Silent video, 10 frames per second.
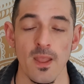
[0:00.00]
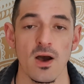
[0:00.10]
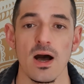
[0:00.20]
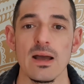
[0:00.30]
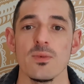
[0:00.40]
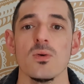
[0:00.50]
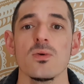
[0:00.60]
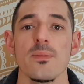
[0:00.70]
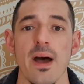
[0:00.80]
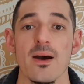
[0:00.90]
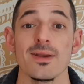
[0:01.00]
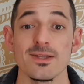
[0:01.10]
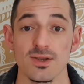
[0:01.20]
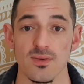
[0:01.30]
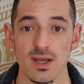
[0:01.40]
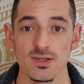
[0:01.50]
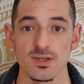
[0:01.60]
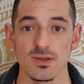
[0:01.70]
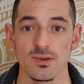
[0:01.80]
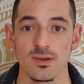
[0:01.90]
I'm all about
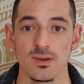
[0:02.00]
integration.